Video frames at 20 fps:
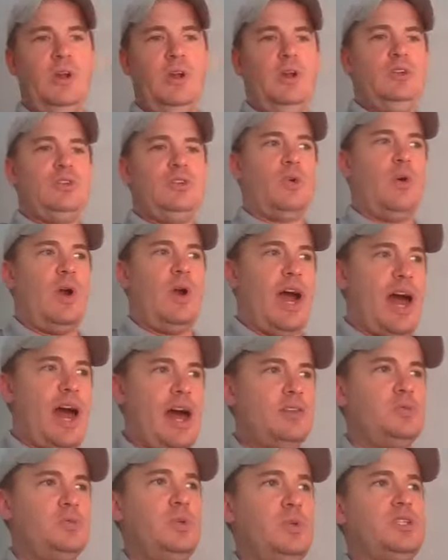So
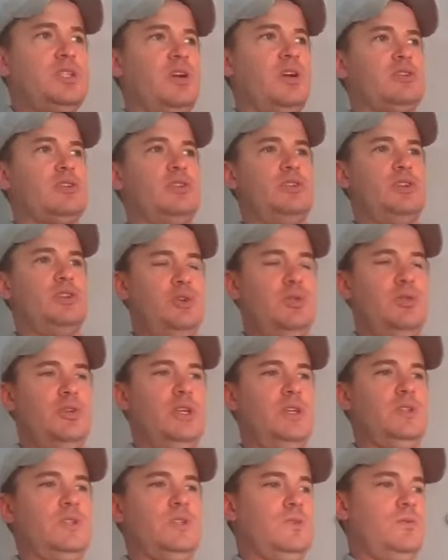as we start to do
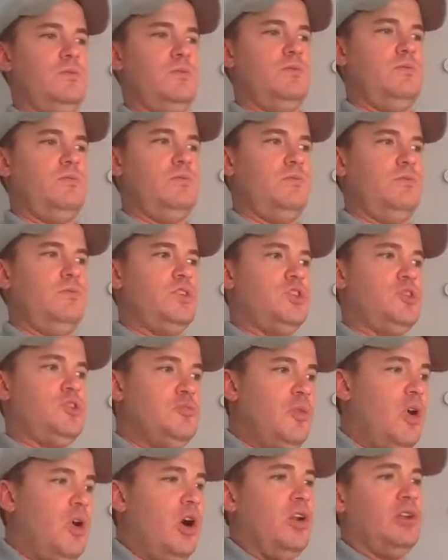these
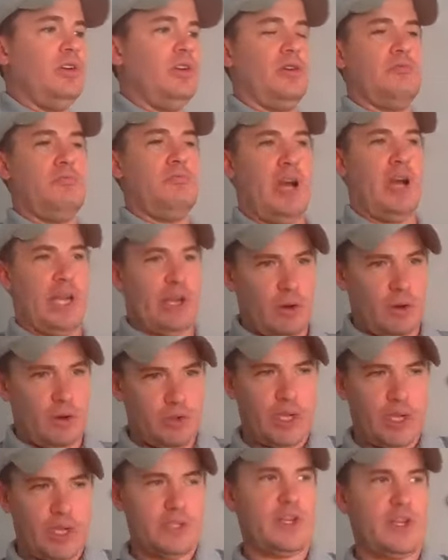smaller micro
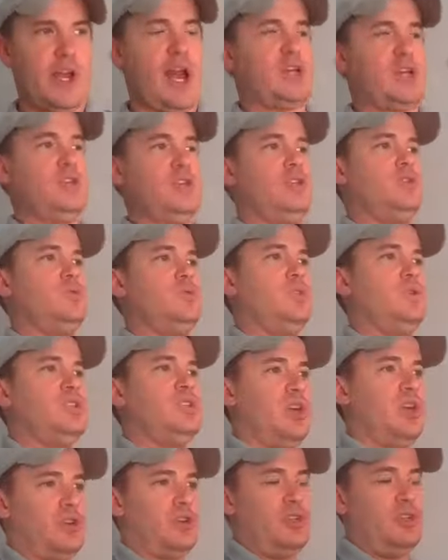transactions, we
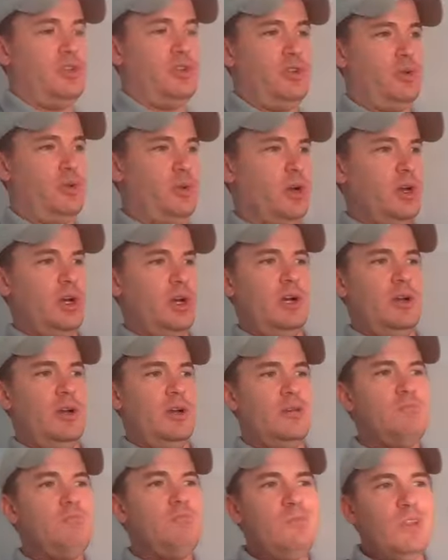start to do
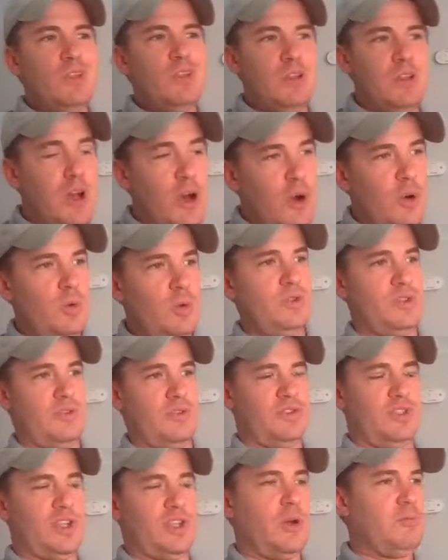loans
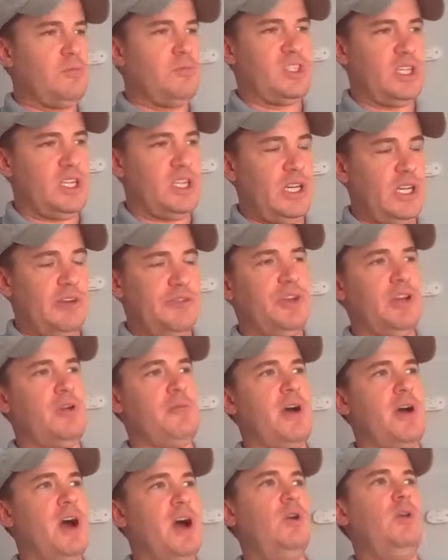of some significant
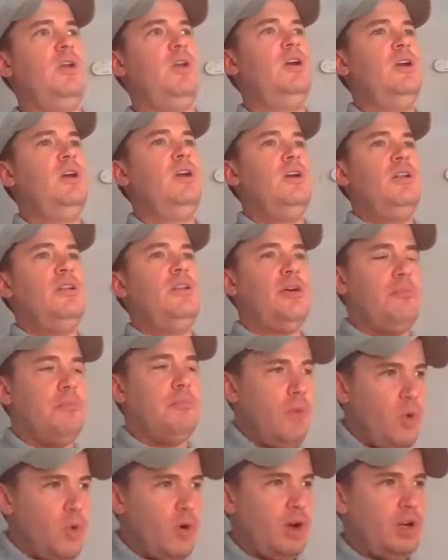amount, the
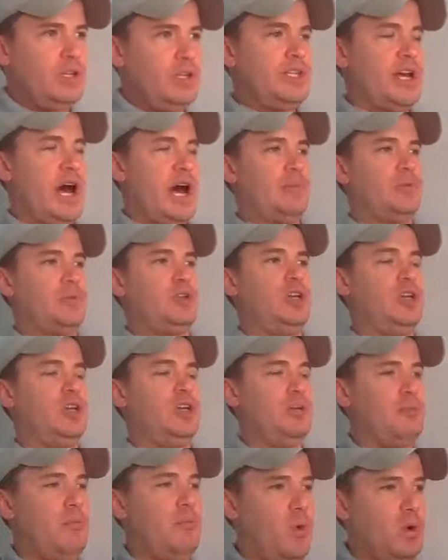more adoption and
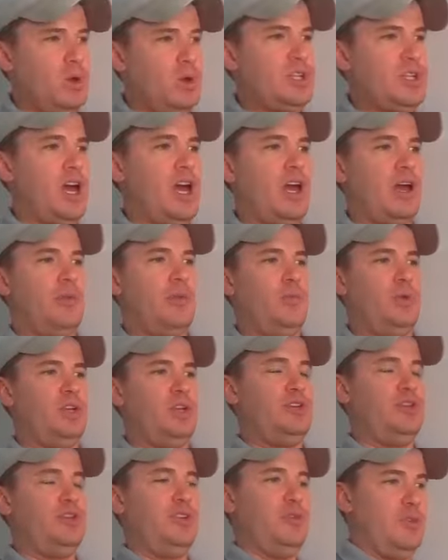the more time
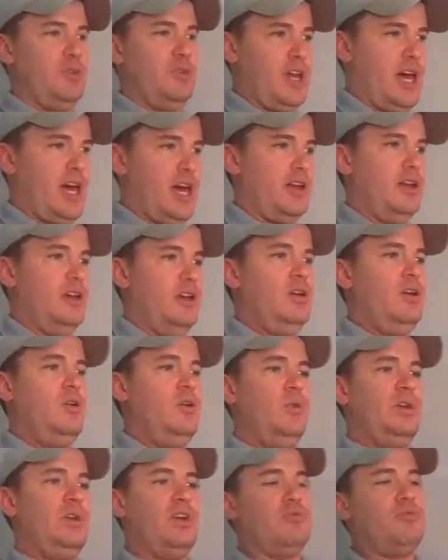we do that,
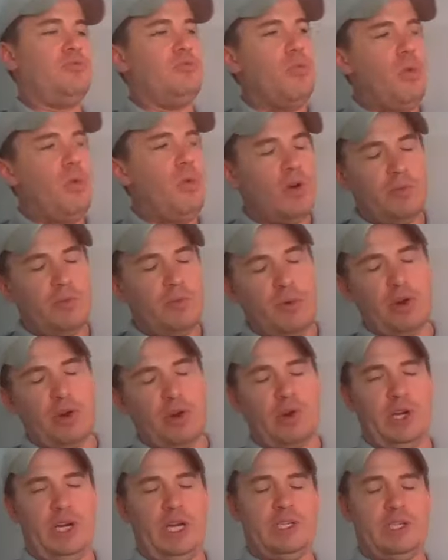we give more and more
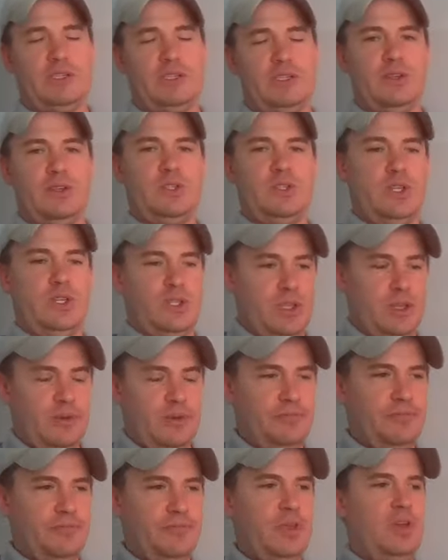credence to the
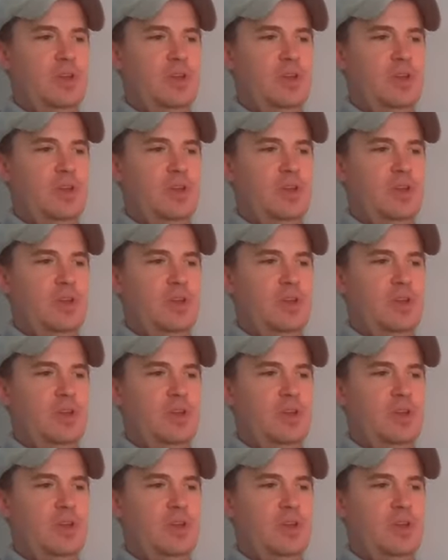system.